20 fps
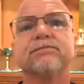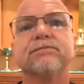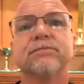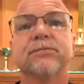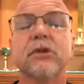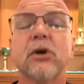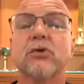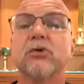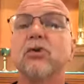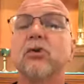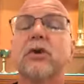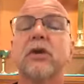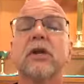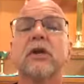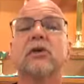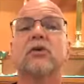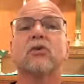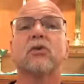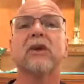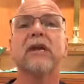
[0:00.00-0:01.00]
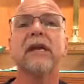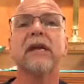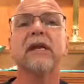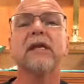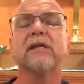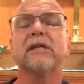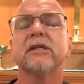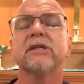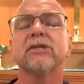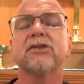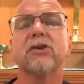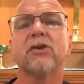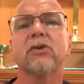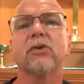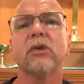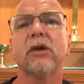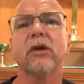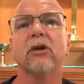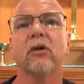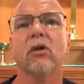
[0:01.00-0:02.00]
So you can agree,
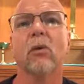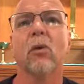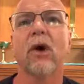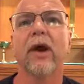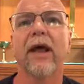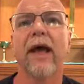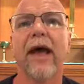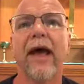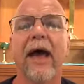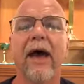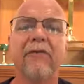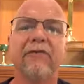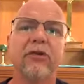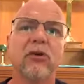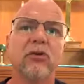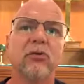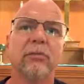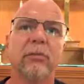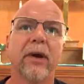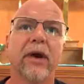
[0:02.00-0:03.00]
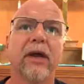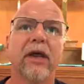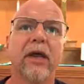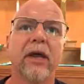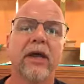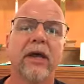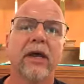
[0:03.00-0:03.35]
disagree, or what have you, but